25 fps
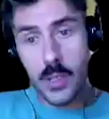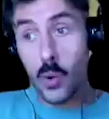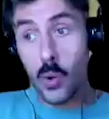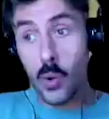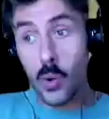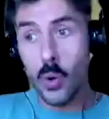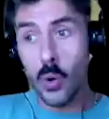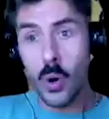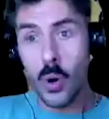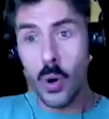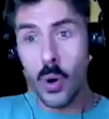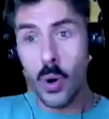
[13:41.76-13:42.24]

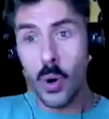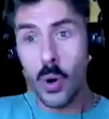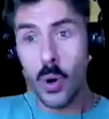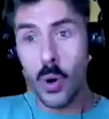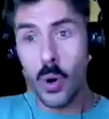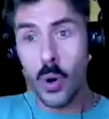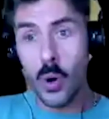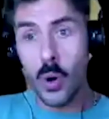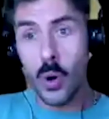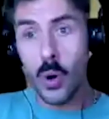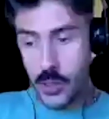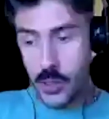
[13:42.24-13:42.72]
or
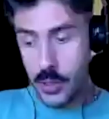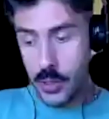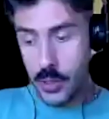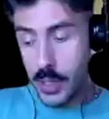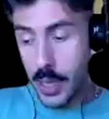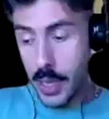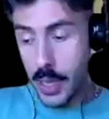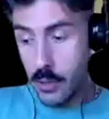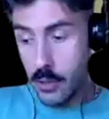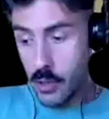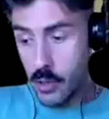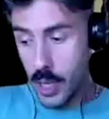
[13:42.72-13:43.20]
attraction
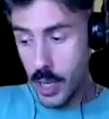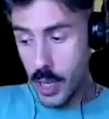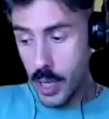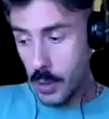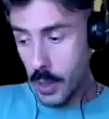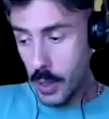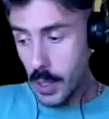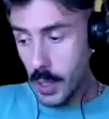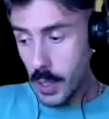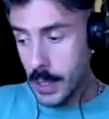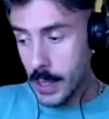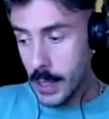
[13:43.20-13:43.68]
in
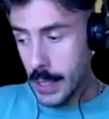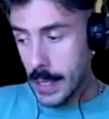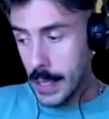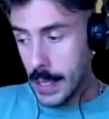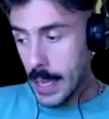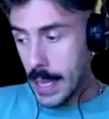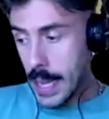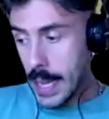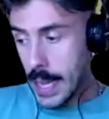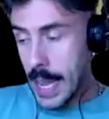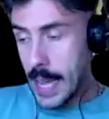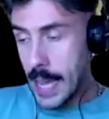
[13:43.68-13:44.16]
general,
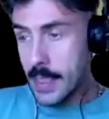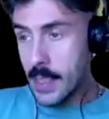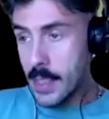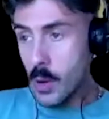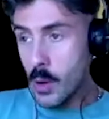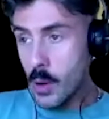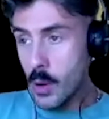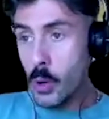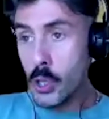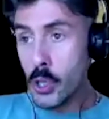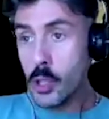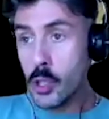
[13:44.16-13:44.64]
and they
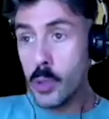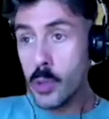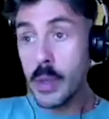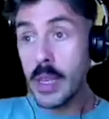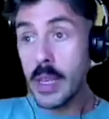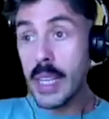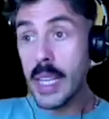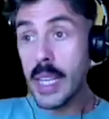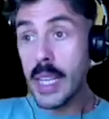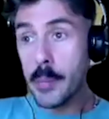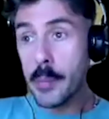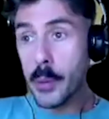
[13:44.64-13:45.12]
want to be
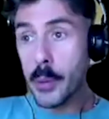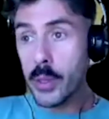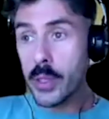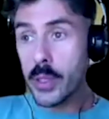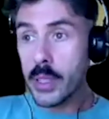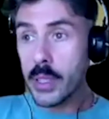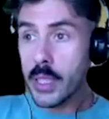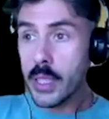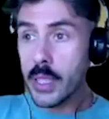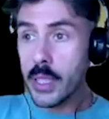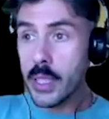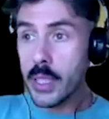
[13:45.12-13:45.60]
labeled
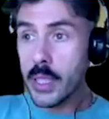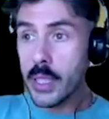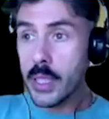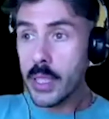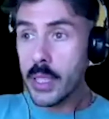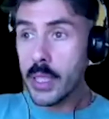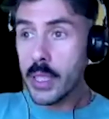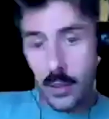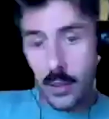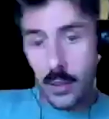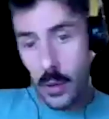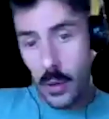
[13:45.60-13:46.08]
either
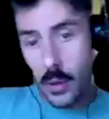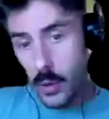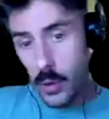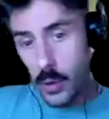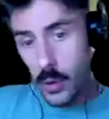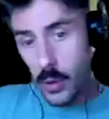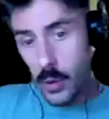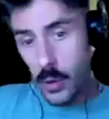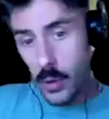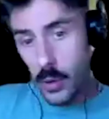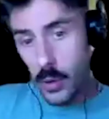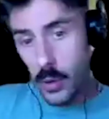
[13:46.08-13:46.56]
one or
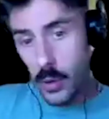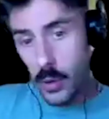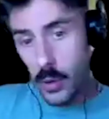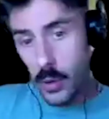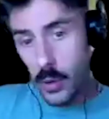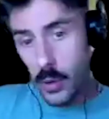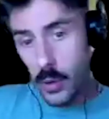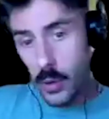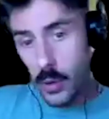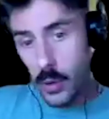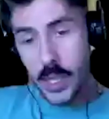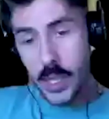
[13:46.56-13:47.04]
the other.
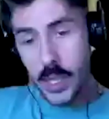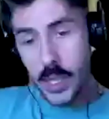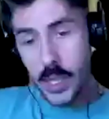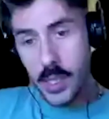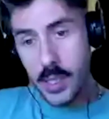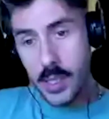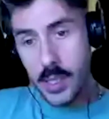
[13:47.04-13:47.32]
So this is the